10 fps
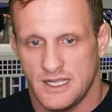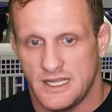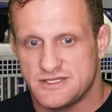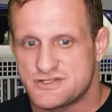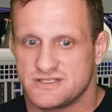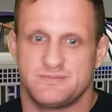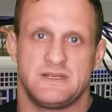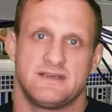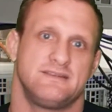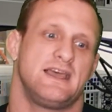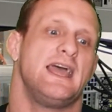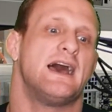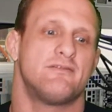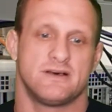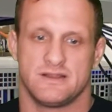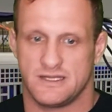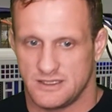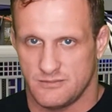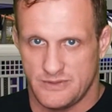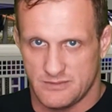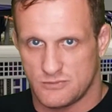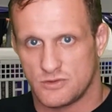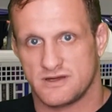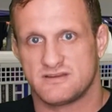It's just because I have a little bit more